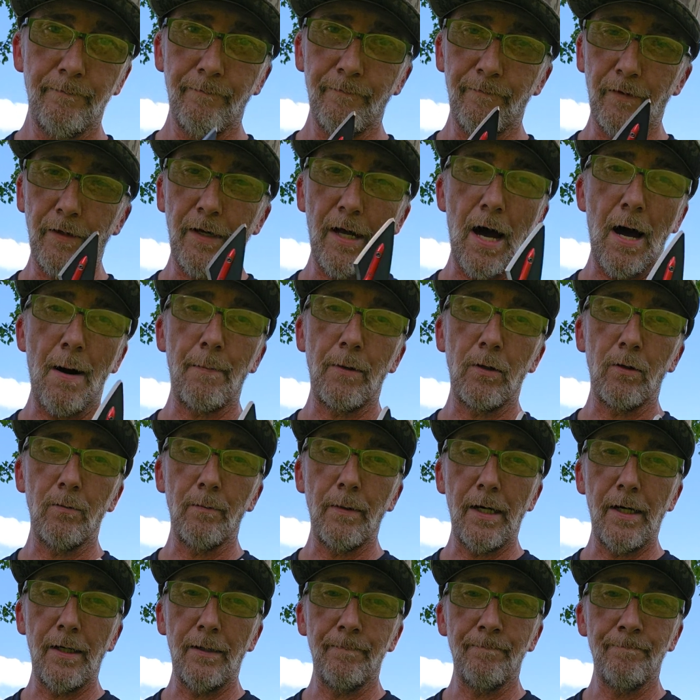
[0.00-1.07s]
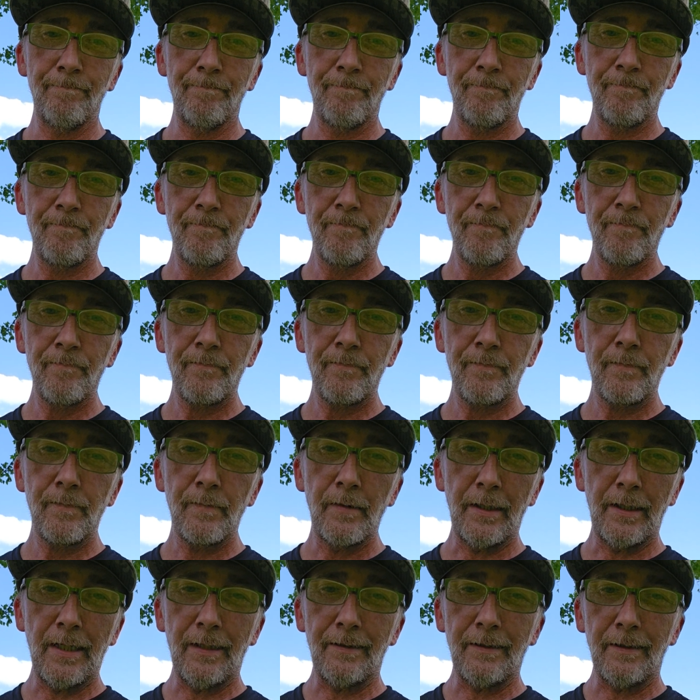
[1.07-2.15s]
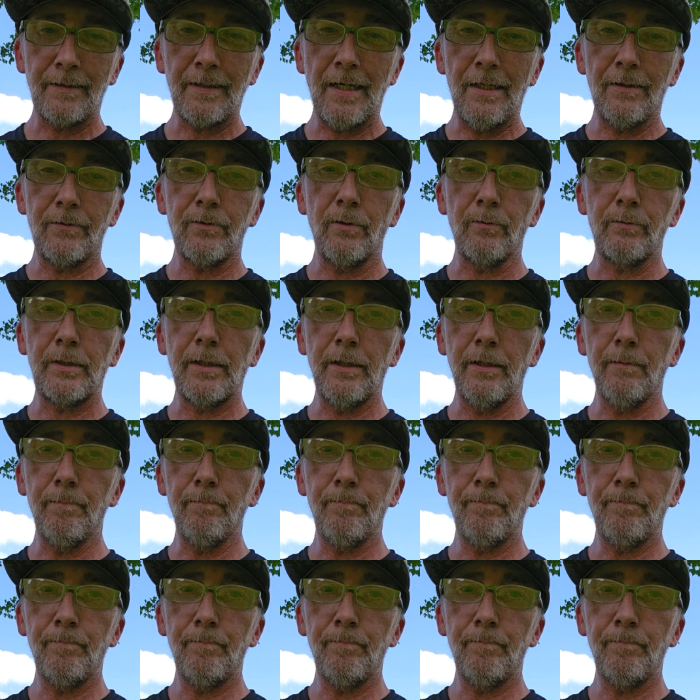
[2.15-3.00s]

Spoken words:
phenomenal, man. They got the Tanto tip,